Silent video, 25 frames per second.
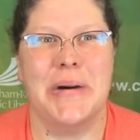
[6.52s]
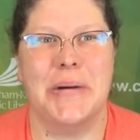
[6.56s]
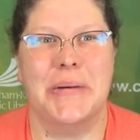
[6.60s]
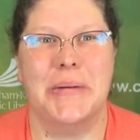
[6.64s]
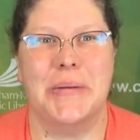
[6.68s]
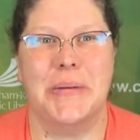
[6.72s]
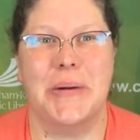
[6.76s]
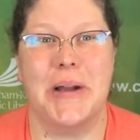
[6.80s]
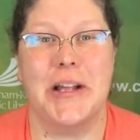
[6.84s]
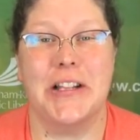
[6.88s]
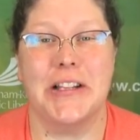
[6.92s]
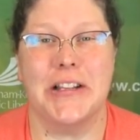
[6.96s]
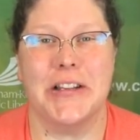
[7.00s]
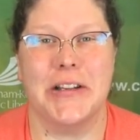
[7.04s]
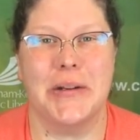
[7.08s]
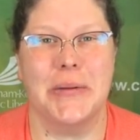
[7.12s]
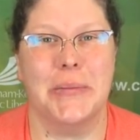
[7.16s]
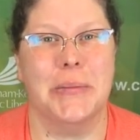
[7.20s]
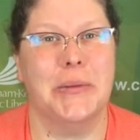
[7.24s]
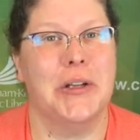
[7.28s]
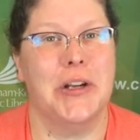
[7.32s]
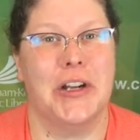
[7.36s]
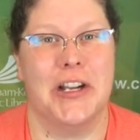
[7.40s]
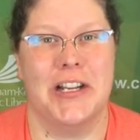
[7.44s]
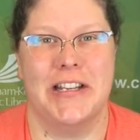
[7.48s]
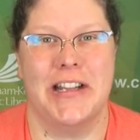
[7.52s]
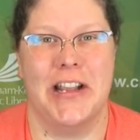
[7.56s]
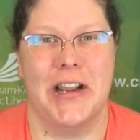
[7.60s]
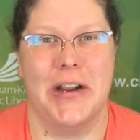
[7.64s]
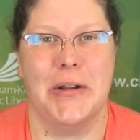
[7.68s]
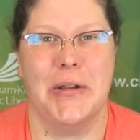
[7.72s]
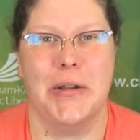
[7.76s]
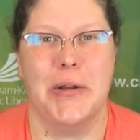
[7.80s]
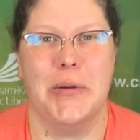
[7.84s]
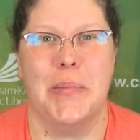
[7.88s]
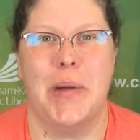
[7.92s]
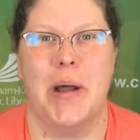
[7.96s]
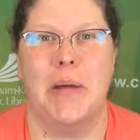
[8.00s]
Welcome to
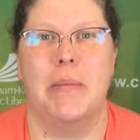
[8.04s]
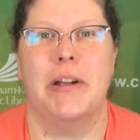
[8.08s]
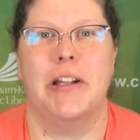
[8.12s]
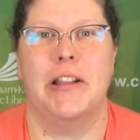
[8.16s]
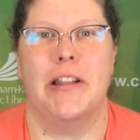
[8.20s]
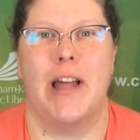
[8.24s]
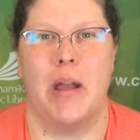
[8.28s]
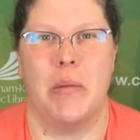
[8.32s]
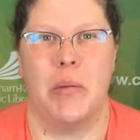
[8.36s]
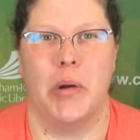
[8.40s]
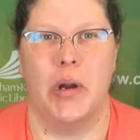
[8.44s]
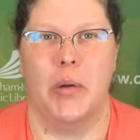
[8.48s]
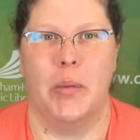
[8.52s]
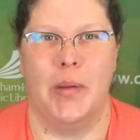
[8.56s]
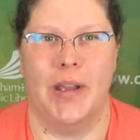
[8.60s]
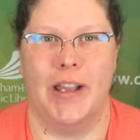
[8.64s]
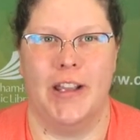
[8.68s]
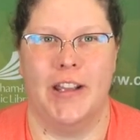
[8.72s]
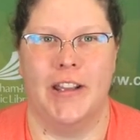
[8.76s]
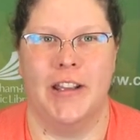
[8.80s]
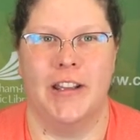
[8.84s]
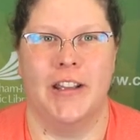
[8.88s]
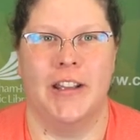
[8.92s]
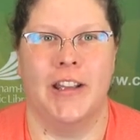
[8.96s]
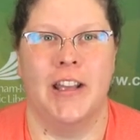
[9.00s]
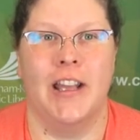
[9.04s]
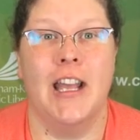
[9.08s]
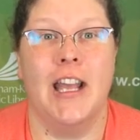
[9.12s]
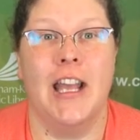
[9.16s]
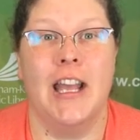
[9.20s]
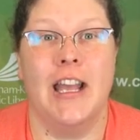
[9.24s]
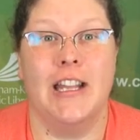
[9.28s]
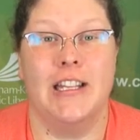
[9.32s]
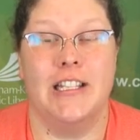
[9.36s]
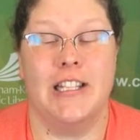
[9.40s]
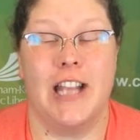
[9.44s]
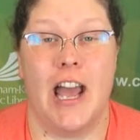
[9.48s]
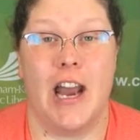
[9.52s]
Ontario Public Library Week.
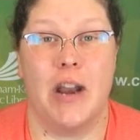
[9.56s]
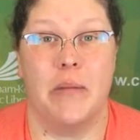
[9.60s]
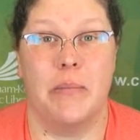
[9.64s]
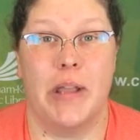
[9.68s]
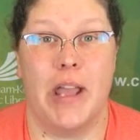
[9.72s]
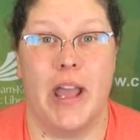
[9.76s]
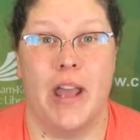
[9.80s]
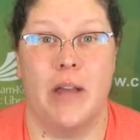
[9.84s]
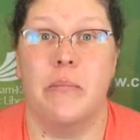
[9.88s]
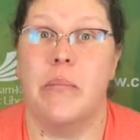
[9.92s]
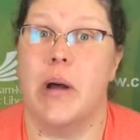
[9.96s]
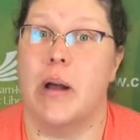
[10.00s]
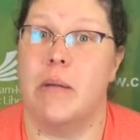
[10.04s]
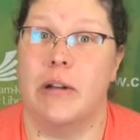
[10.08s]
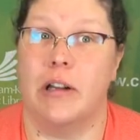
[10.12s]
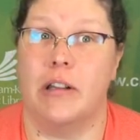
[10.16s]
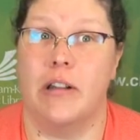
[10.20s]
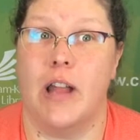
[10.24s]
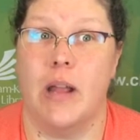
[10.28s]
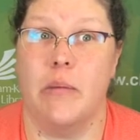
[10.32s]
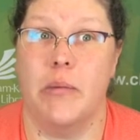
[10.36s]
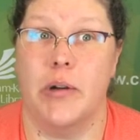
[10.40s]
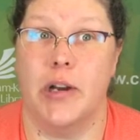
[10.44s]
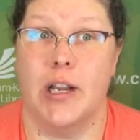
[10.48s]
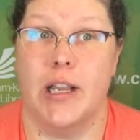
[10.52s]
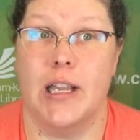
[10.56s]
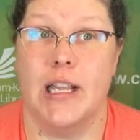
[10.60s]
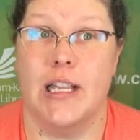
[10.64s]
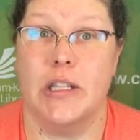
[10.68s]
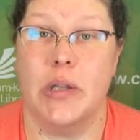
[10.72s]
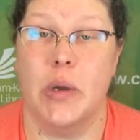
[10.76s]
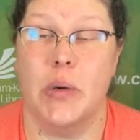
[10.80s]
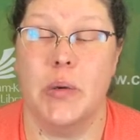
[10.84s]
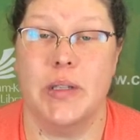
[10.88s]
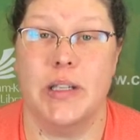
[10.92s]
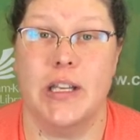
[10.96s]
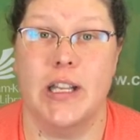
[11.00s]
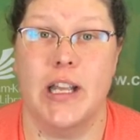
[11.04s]
Chatham-Kent Public Library is
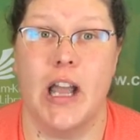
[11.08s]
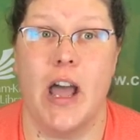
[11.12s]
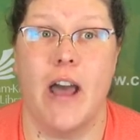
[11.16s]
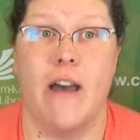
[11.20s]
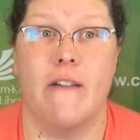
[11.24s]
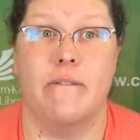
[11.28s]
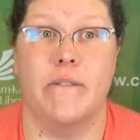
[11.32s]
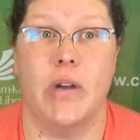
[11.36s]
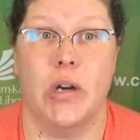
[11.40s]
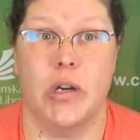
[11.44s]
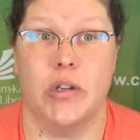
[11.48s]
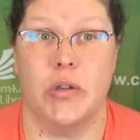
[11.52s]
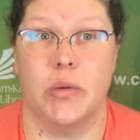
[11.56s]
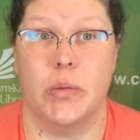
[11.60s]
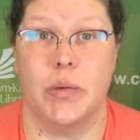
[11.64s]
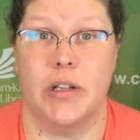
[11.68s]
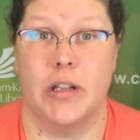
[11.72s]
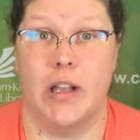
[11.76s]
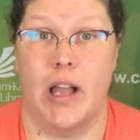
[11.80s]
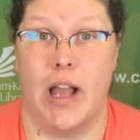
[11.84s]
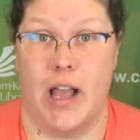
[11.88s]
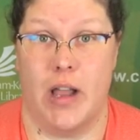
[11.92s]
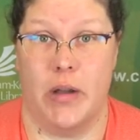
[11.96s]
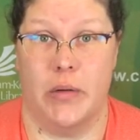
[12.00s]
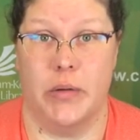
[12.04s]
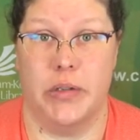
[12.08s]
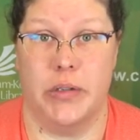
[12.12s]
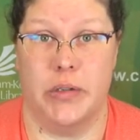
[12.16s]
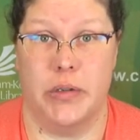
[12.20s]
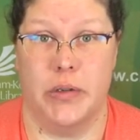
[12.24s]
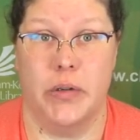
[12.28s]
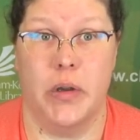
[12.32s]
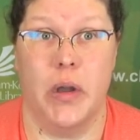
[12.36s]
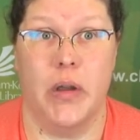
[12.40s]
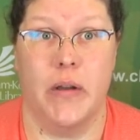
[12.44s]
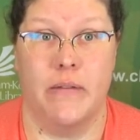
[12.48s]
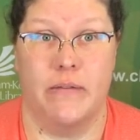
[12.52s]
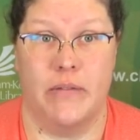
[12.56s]
hosting a virtual
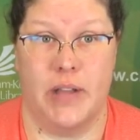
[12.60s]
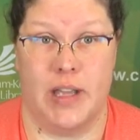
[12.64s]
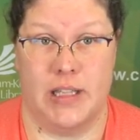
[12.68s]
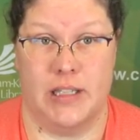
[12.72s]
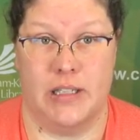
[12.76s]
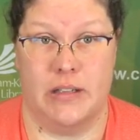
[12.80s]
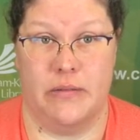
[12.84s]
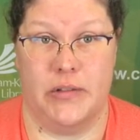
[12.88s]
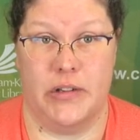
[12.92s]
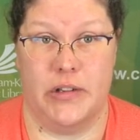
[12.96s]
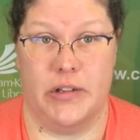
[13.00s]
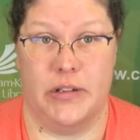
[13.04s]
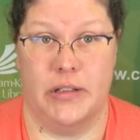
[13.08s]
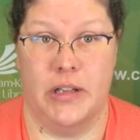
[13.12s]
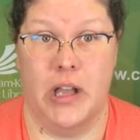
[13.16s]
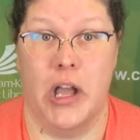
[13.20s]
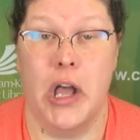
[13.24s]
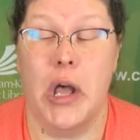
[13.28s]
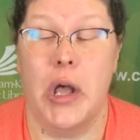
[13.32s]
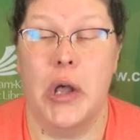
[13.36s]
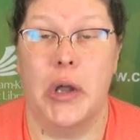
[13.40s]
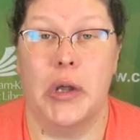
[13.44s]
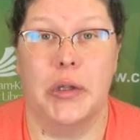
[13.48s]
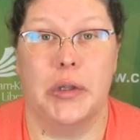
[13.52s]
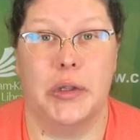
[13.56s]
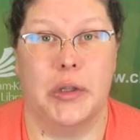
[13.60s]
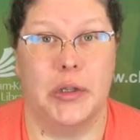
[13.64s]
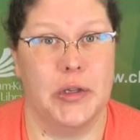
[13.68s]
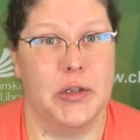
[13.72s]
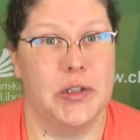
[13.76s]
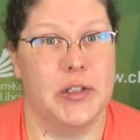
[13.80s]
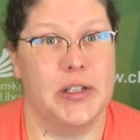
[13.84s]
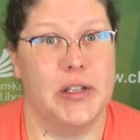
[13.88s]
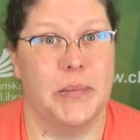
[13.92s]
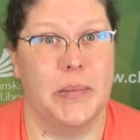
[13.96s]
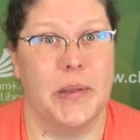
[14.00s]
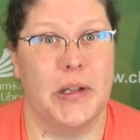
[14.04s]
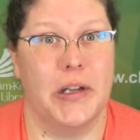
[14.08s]
how-to festival. Learn
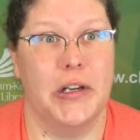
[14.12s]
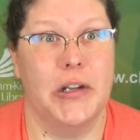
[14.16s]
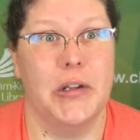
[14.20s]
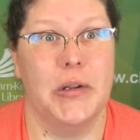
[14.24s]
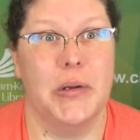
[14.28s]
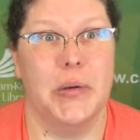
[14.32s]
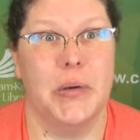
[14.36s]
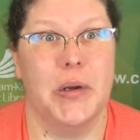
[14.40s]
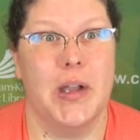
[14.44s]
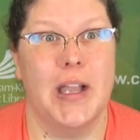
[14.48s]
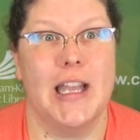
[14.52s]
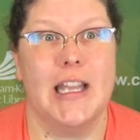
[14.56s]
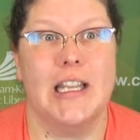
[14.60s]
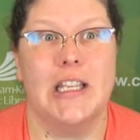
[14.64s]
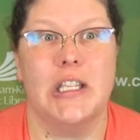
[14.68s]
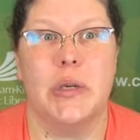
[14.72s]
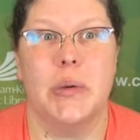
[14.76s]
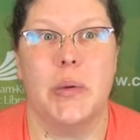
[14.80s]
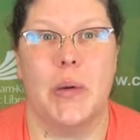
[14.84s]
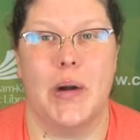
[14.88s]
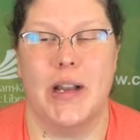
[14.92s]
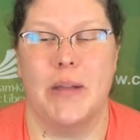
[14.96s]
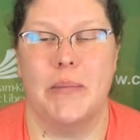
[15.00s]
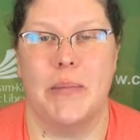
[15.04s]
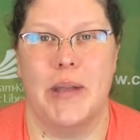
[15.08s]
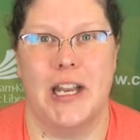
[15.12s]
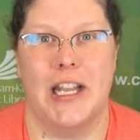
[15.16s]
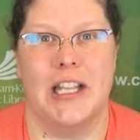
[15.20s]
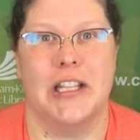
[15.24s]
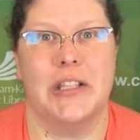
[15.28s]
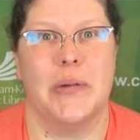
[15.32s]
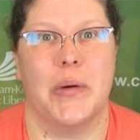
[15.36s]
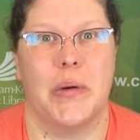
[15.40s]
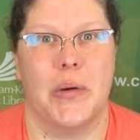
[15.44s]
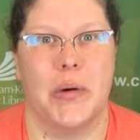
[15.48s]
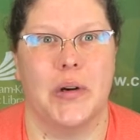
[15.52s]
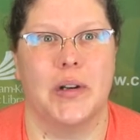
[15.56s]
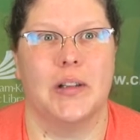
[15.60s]
something new in 20 minutes
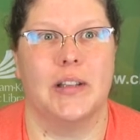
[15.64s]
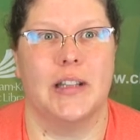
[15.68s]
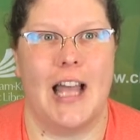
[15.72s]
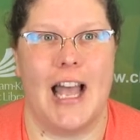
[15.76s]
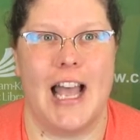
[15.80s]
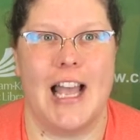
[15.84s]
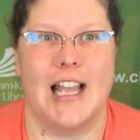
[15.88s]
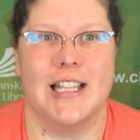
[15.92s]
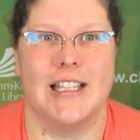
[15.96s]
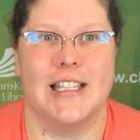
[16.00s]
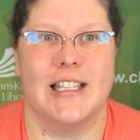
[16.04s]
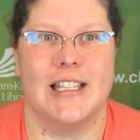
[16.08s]
or less.